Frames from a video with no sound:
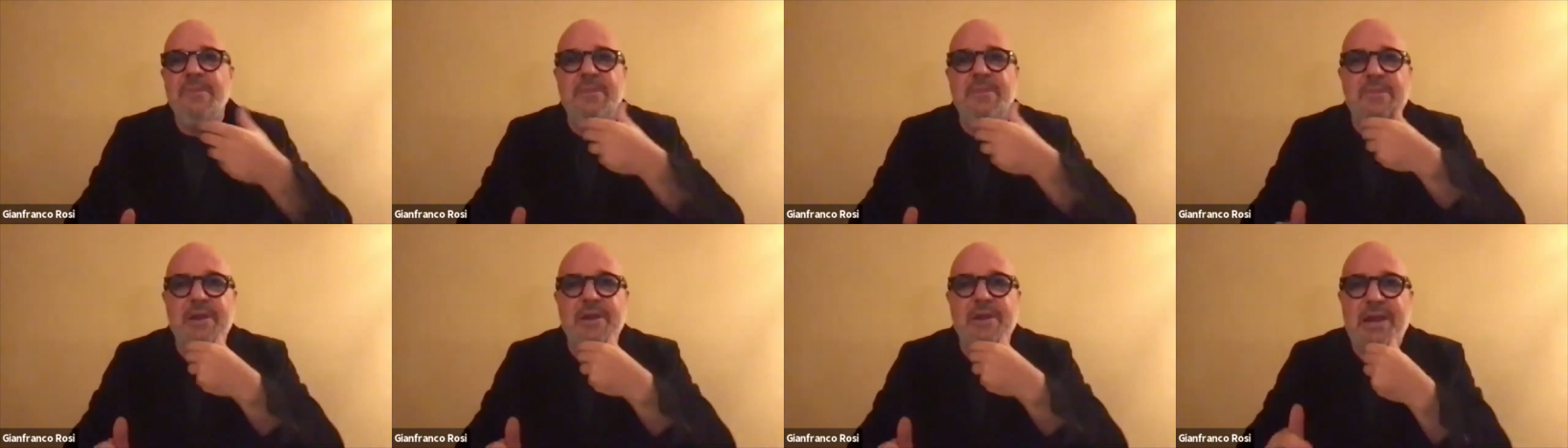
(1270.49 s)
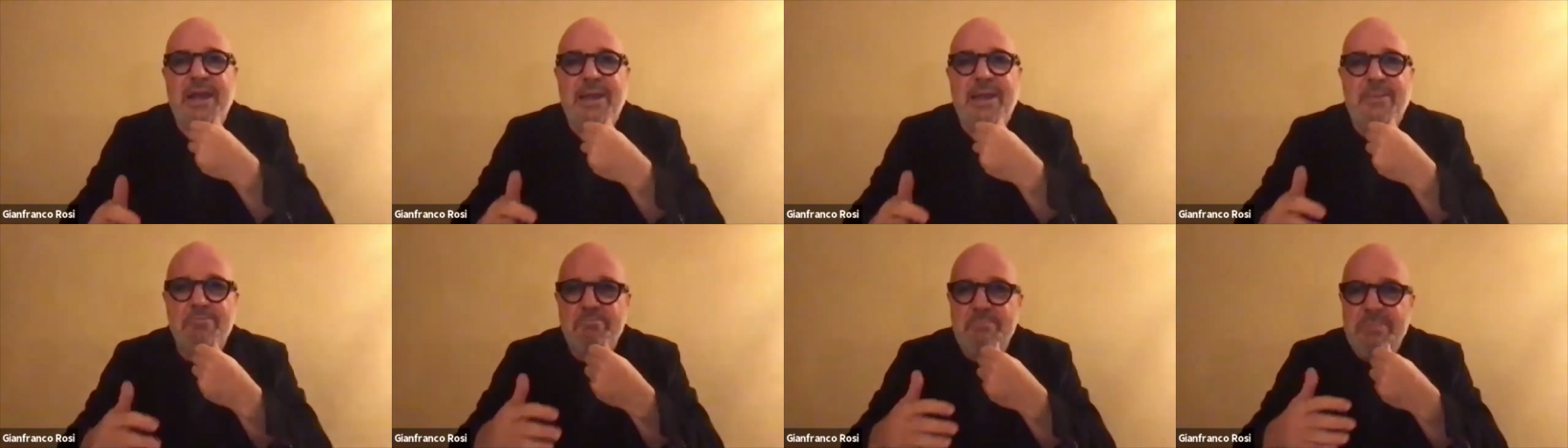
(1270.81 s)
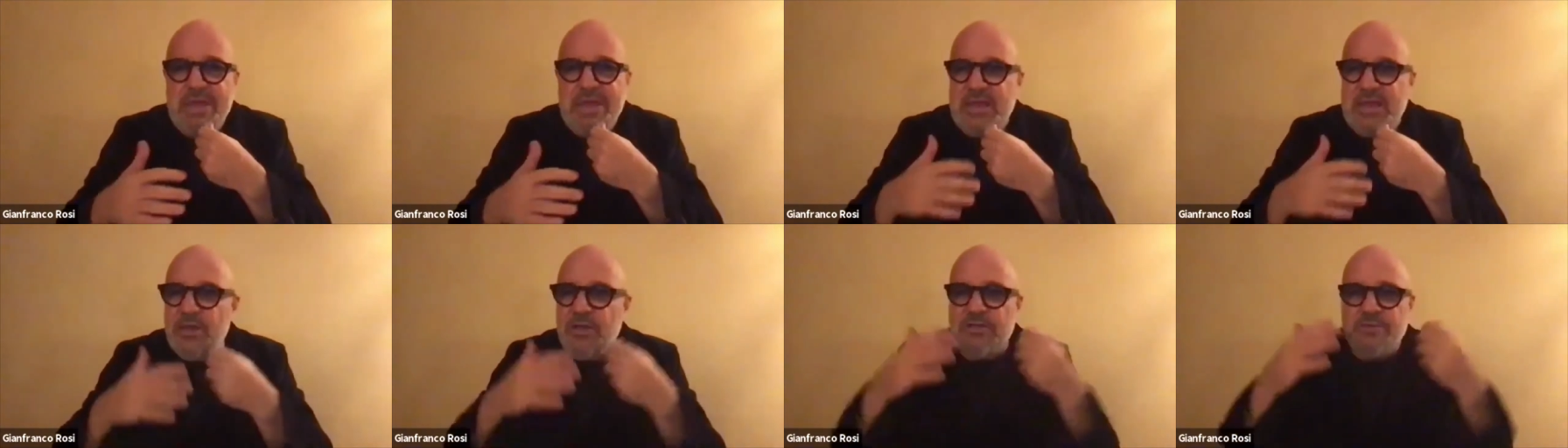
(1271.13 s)
There are like
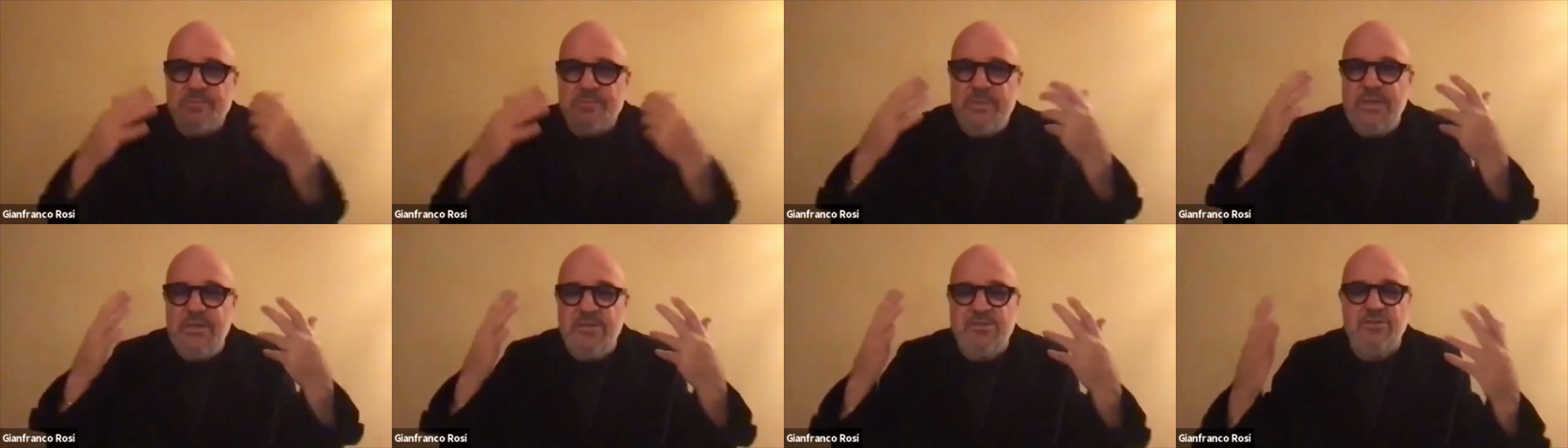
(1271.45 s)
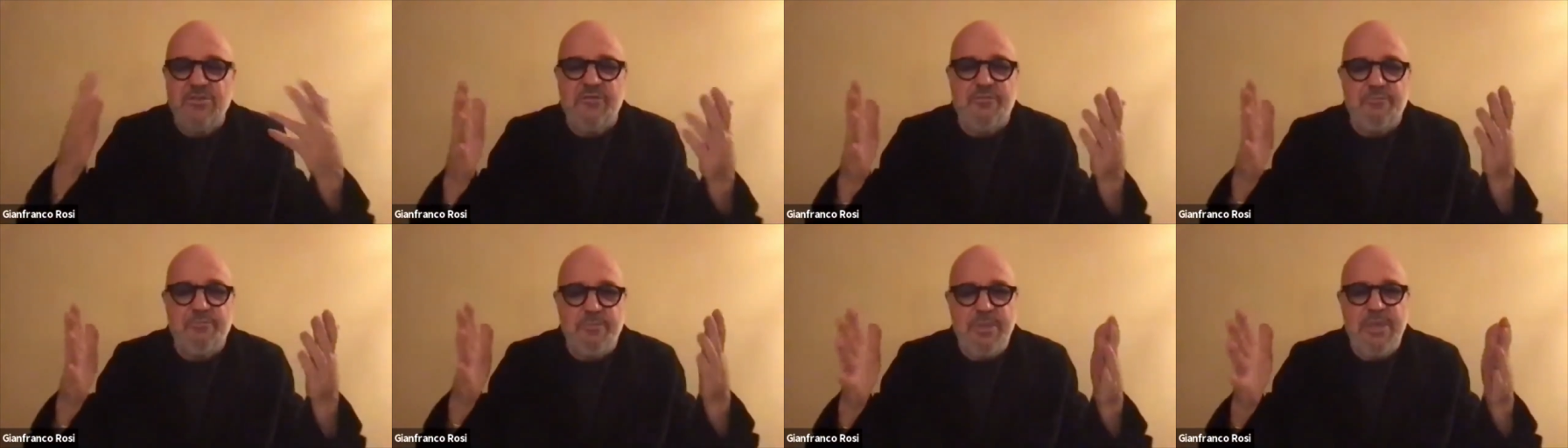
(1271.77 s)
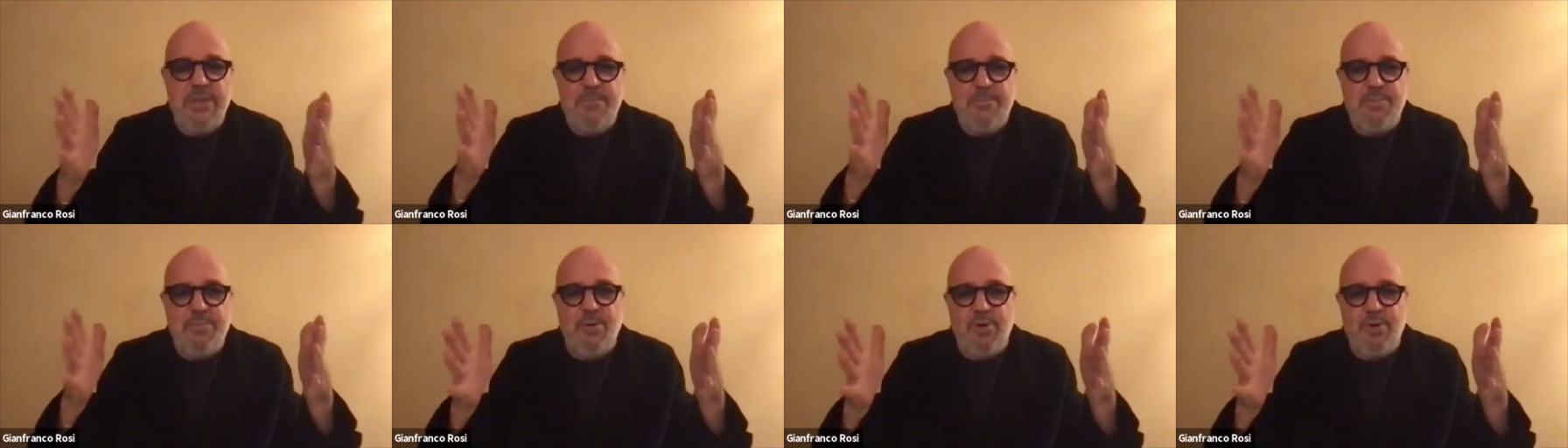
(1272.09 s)
millions of
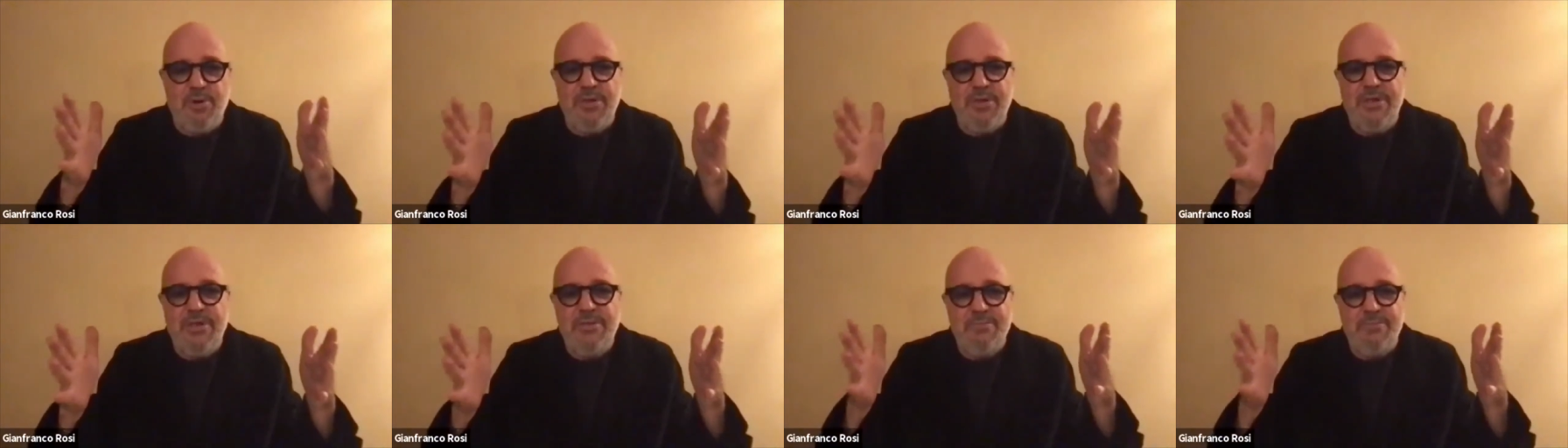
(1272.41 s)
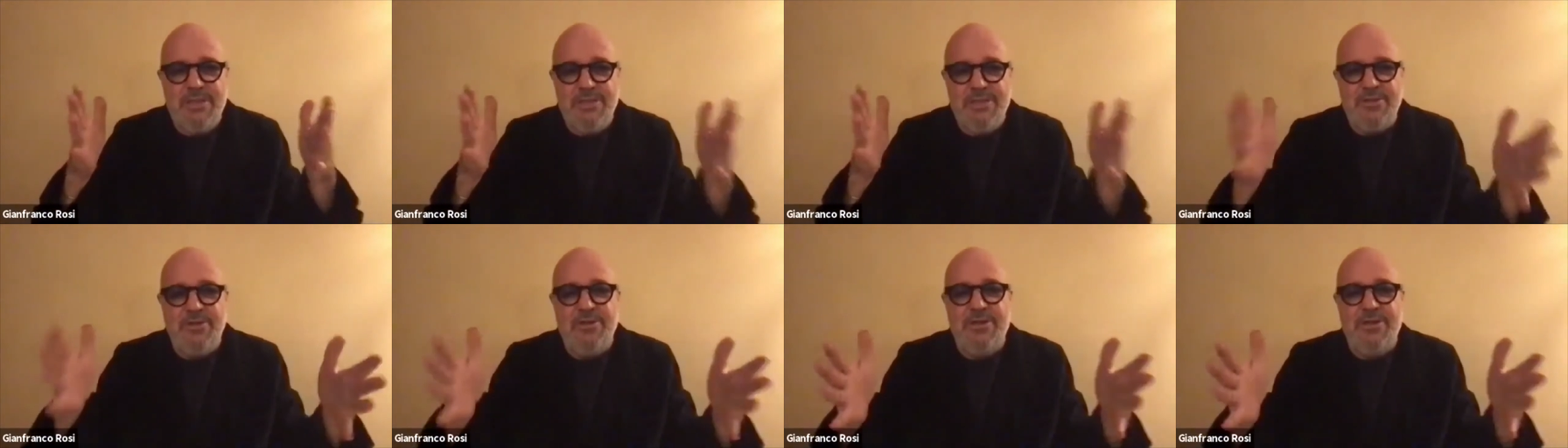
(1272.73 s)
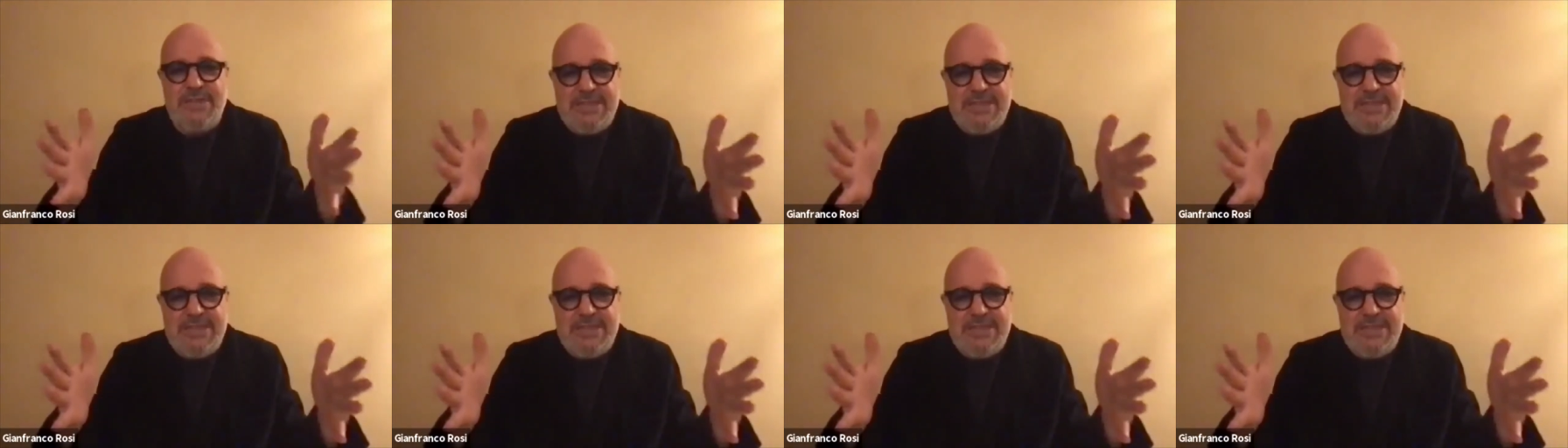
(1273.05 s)
people in Middle